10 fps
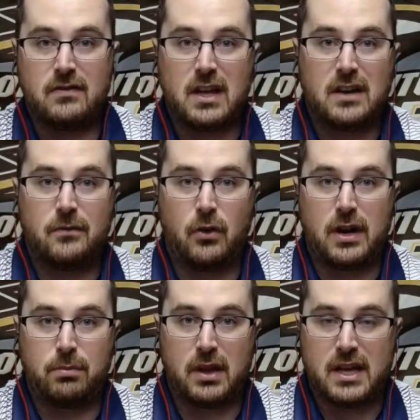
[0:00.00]
If they can avoid
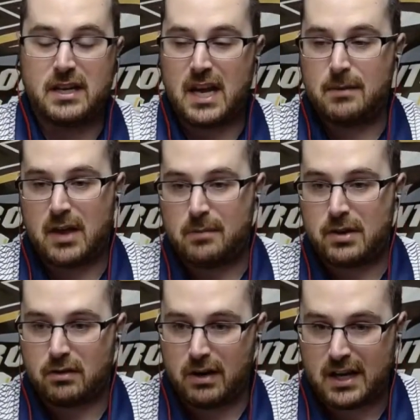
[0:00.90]
a play-in game, that'd be
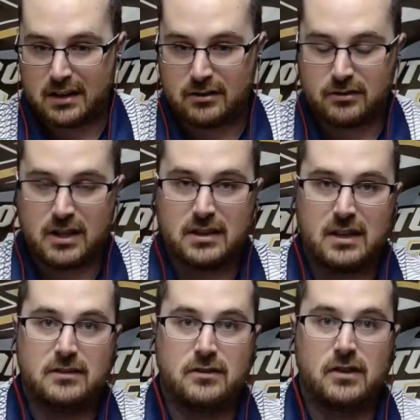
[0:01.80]
great. I still think the
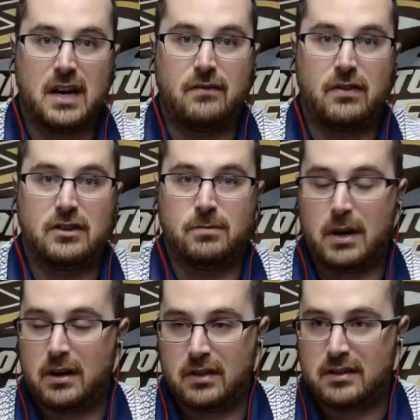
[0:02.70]
Eastern Conference is
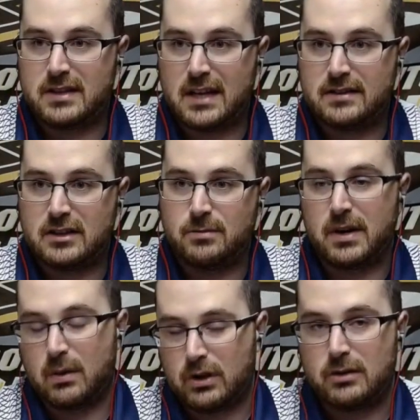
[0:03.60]
better than the Celtics, but
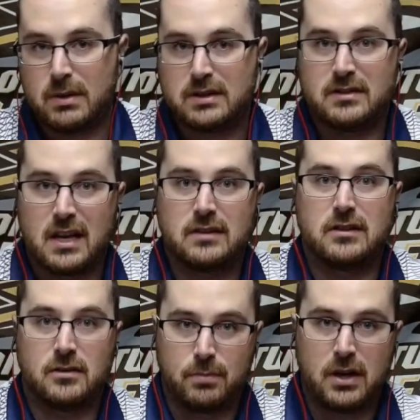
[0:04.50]
I will admit the
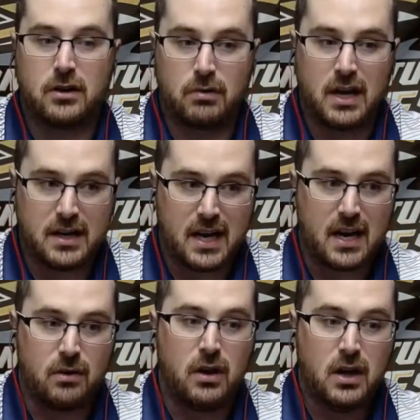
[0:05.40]
Celtics are better right
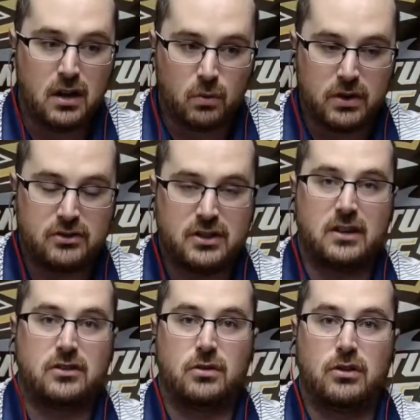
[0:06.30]
now with
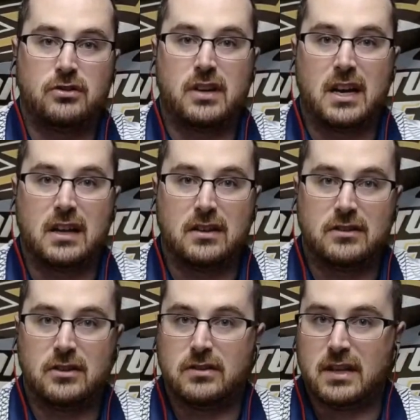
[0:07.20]
Dennis Schroder signing on this
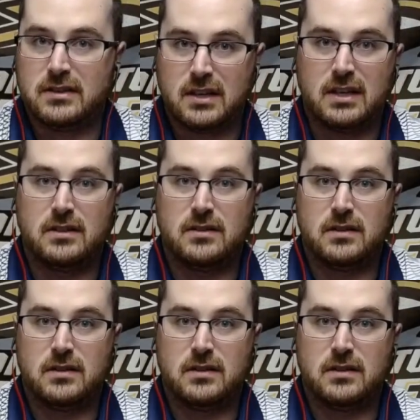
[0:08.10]
deal than they did it.